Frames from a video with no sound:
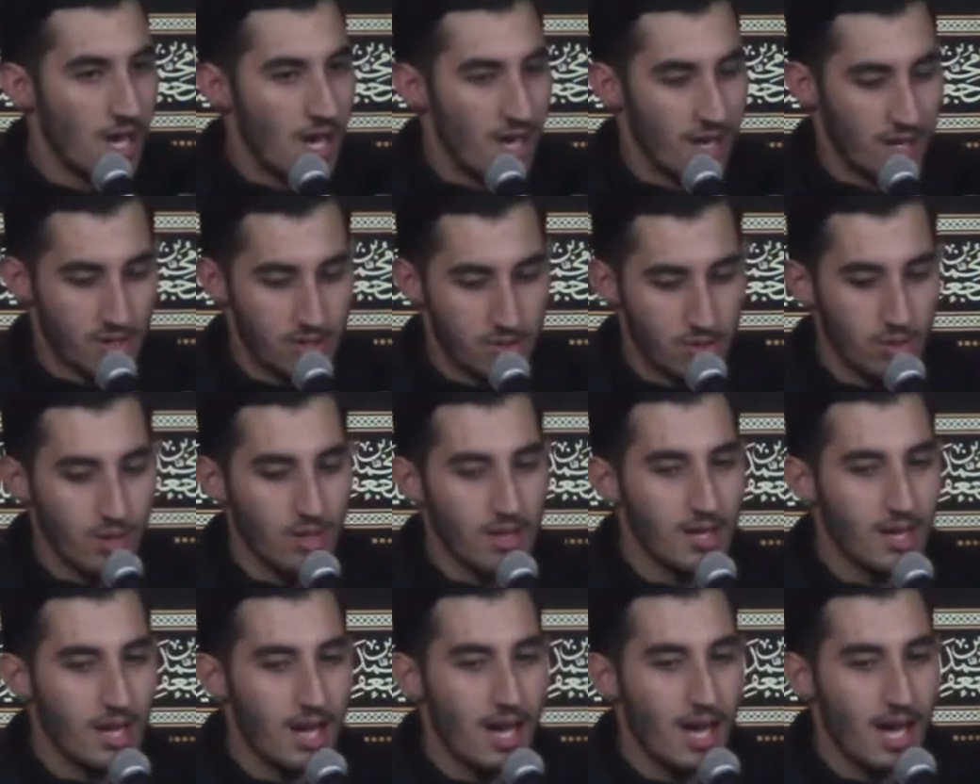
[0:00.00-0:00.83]

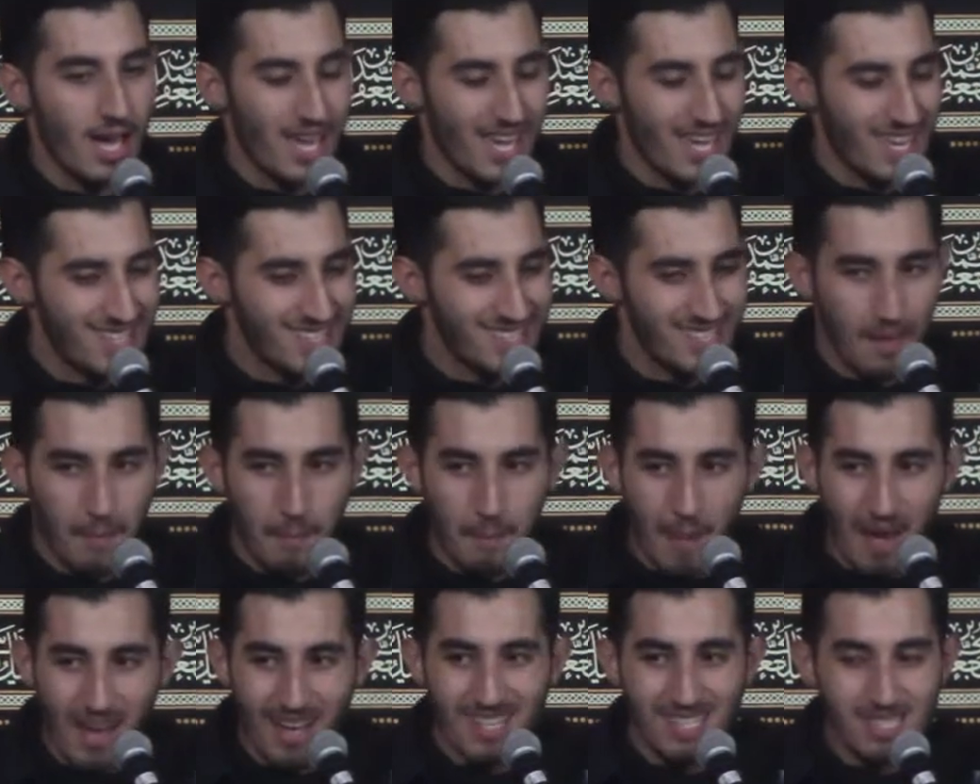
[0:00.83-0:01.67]
Rasulullah is the
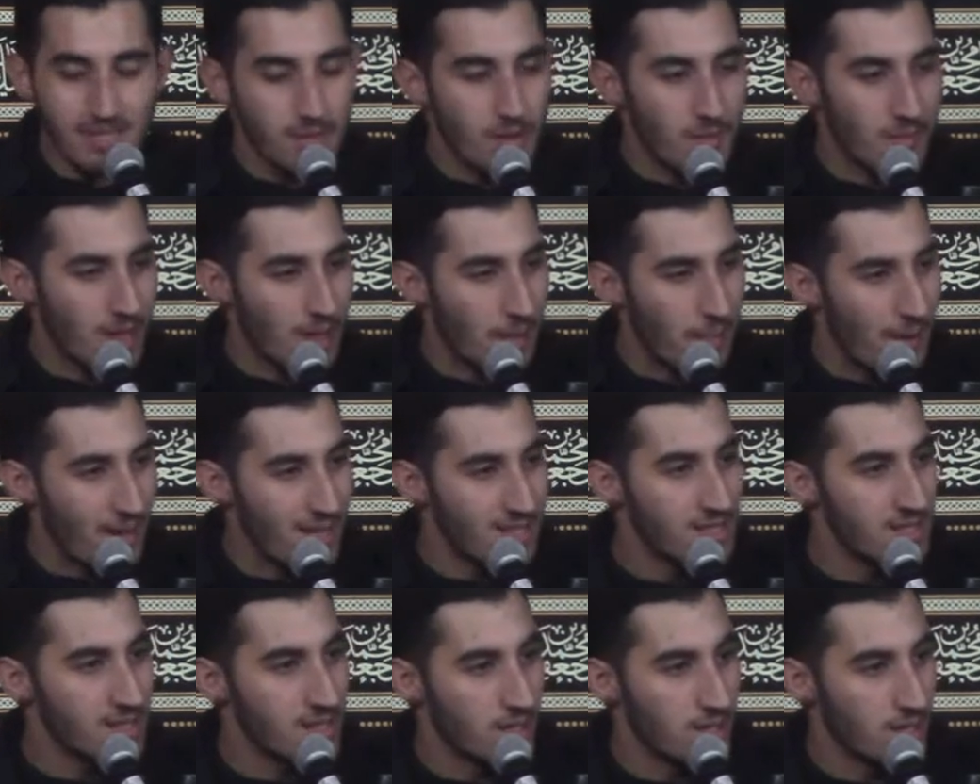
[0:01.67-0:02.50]
maximum
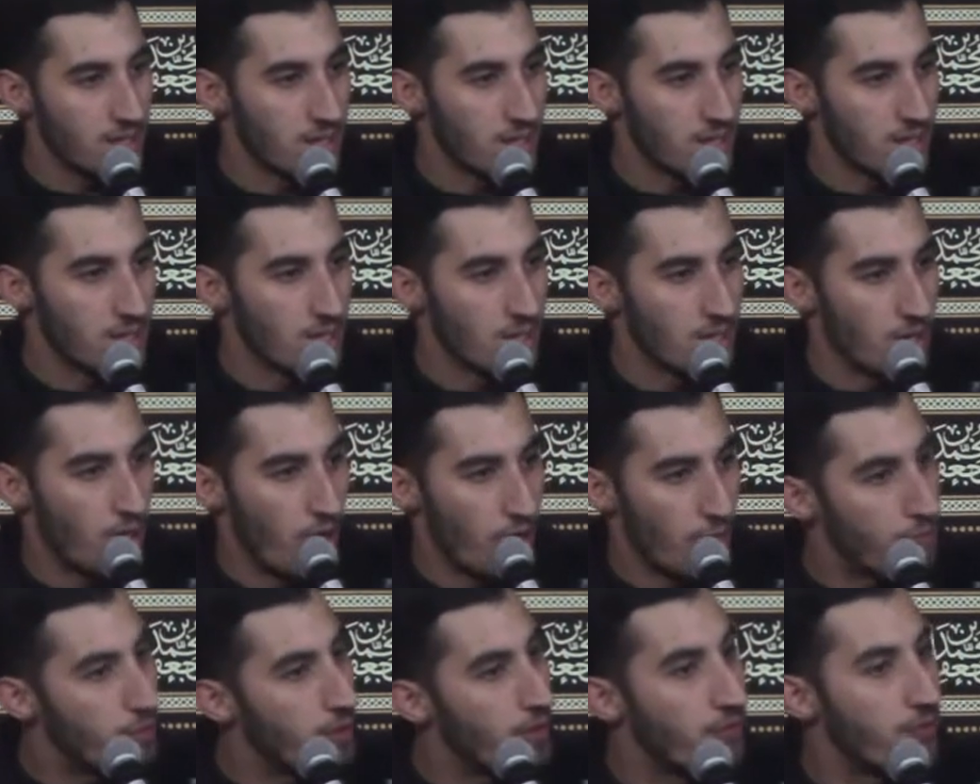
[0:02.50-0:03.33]
capacity
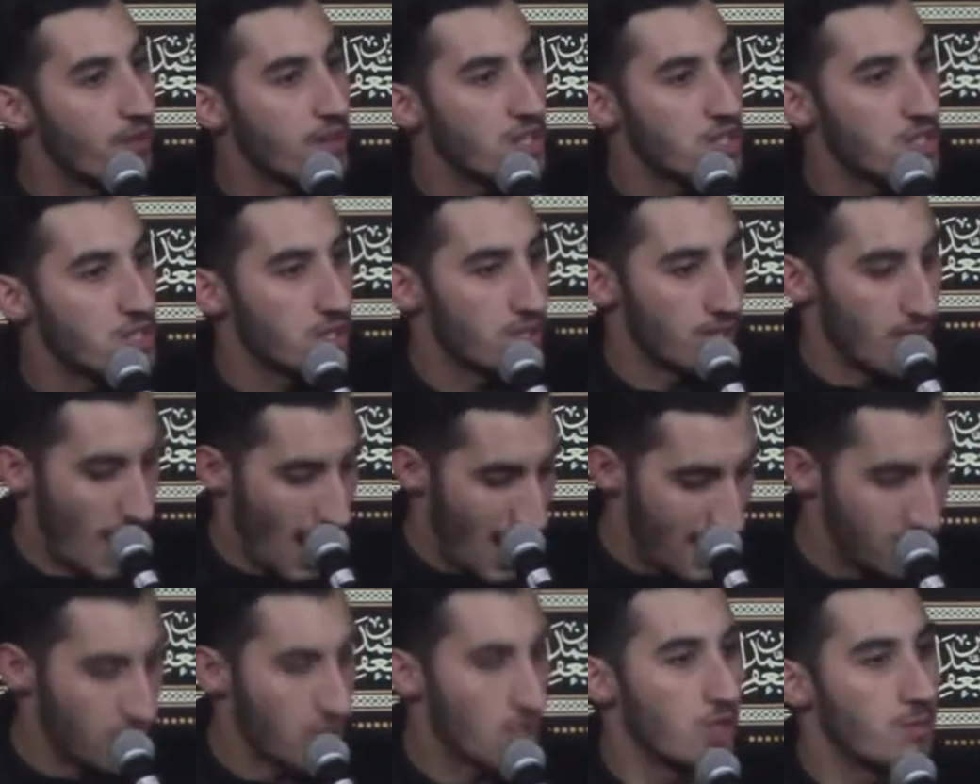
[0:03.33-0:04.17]
of perfection
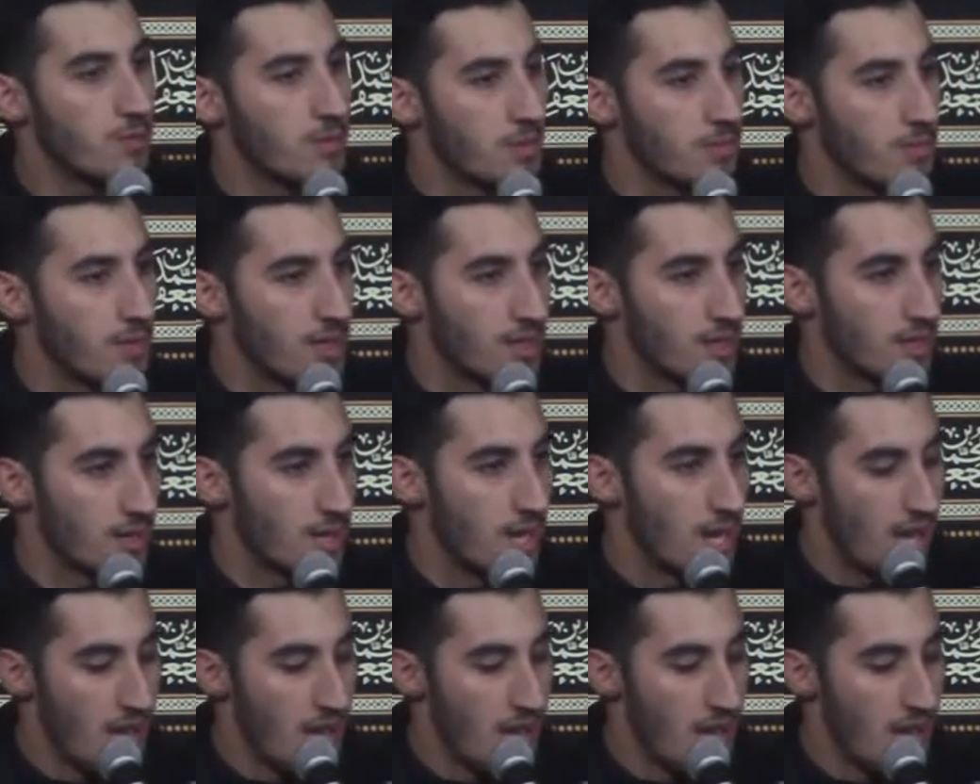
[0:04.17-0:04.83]
as a human being.